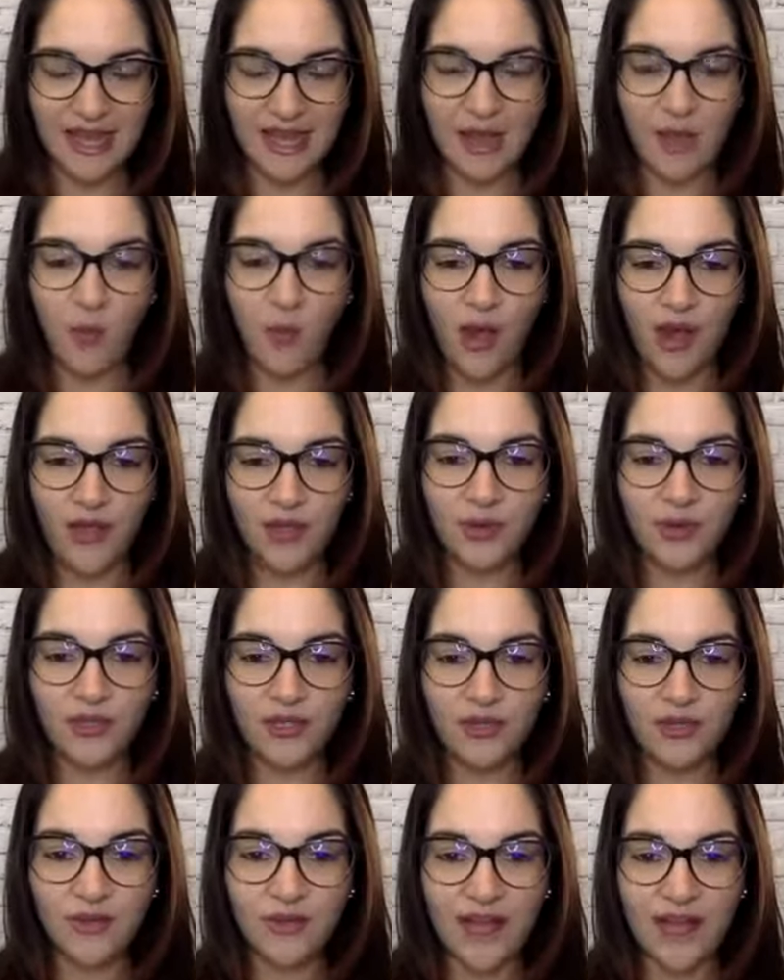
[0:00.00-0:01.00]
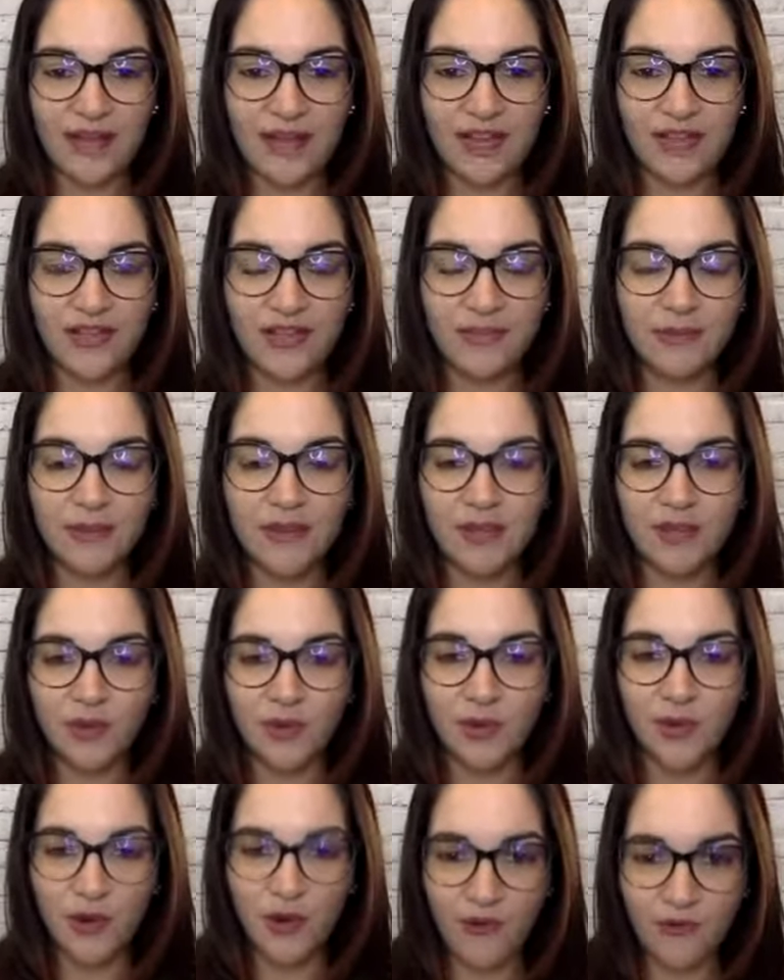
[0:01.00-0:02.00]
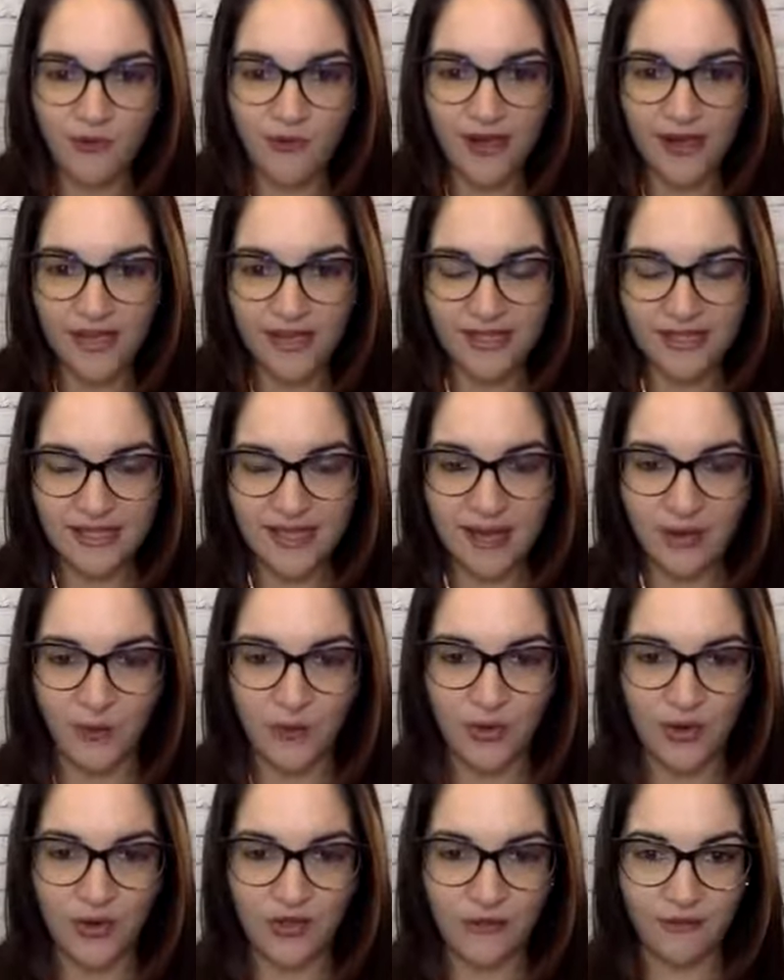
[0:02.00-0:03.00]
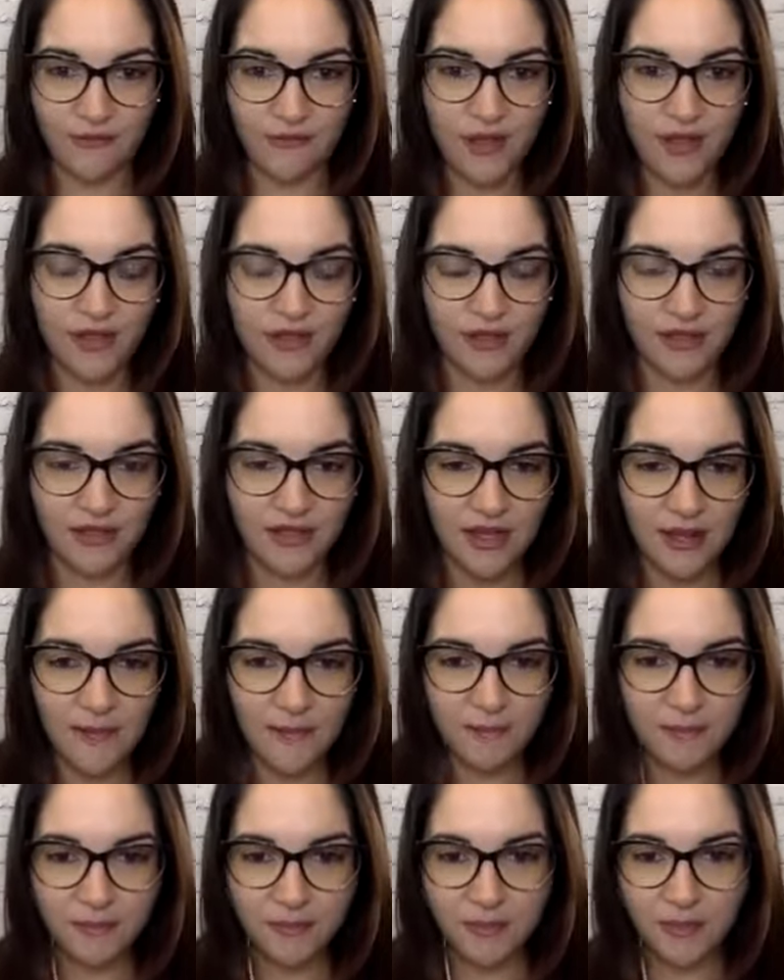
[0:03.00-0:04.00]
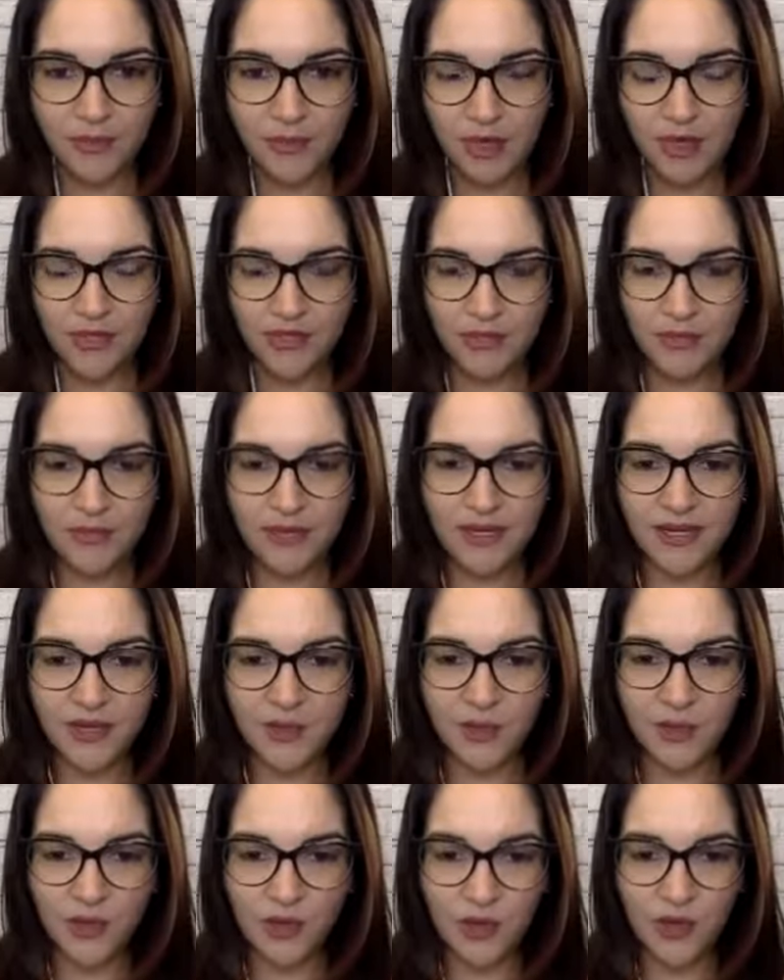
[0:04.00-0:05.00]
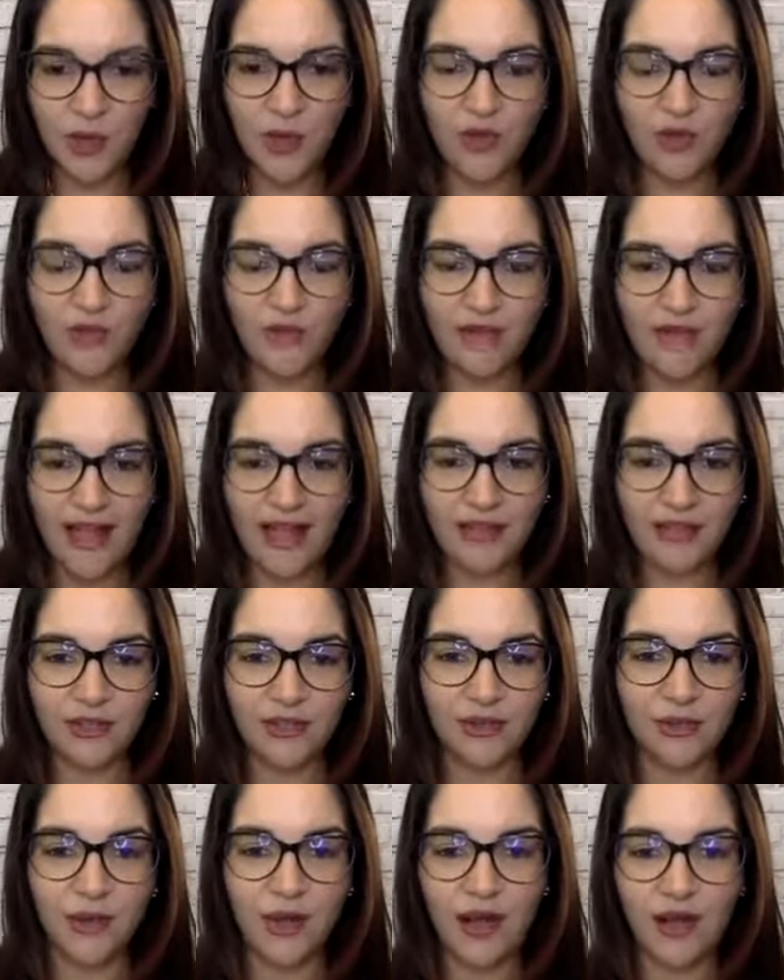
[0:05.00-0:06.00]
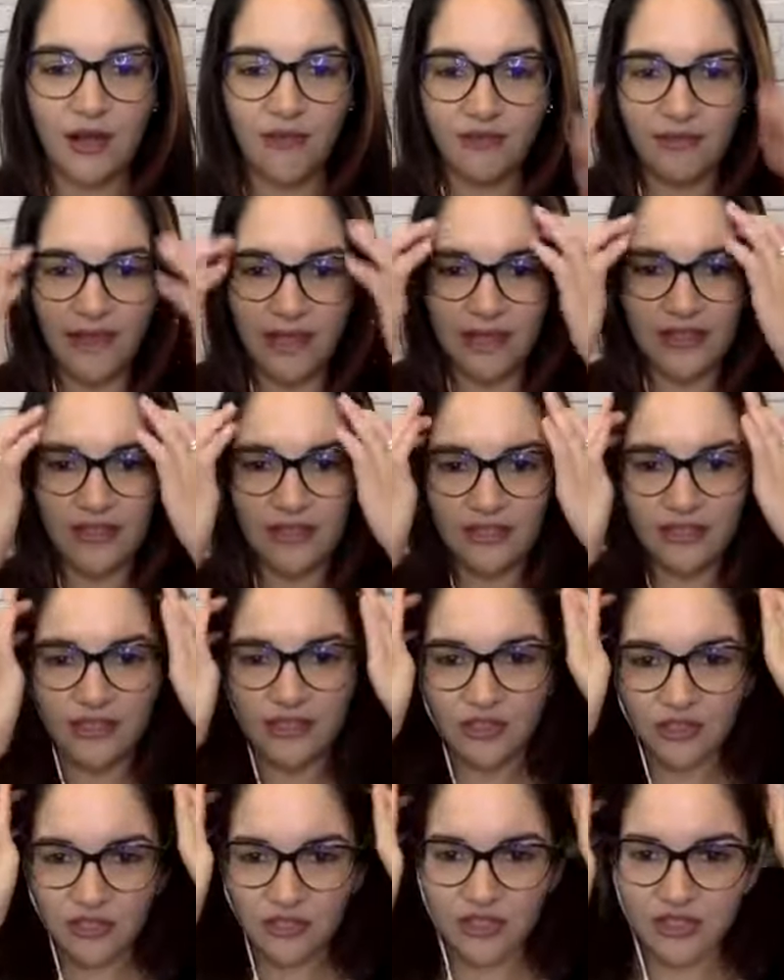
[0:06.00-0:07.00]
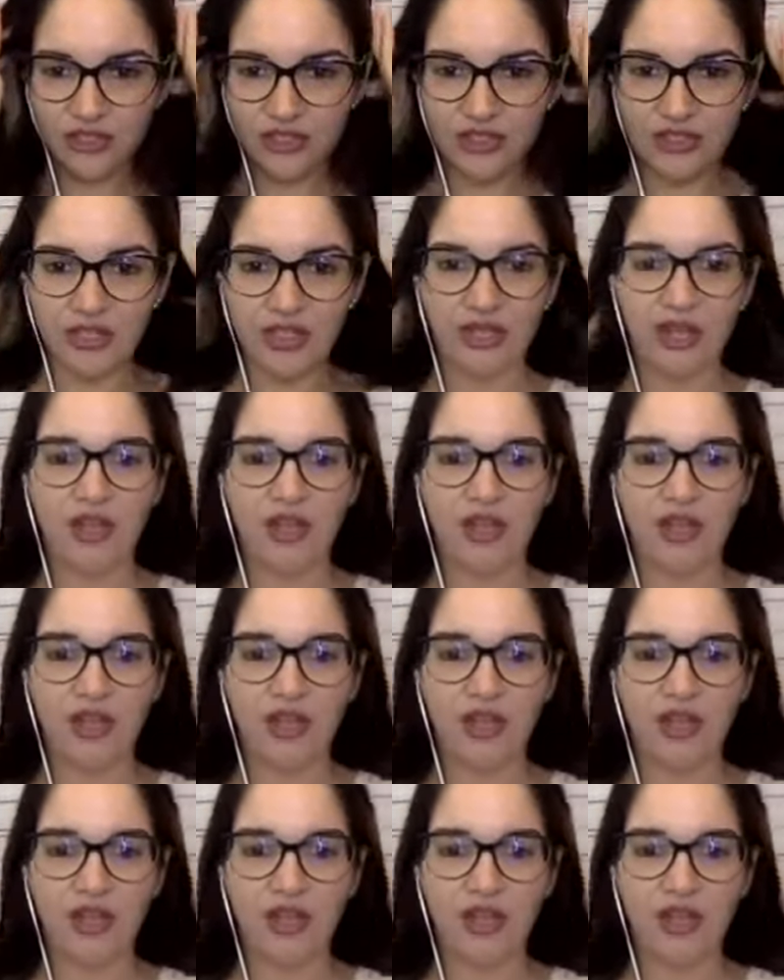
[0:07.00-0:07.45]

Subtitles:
Why do we do that? Not just because we're girlfriends and we're in the field, but also because we know the value of just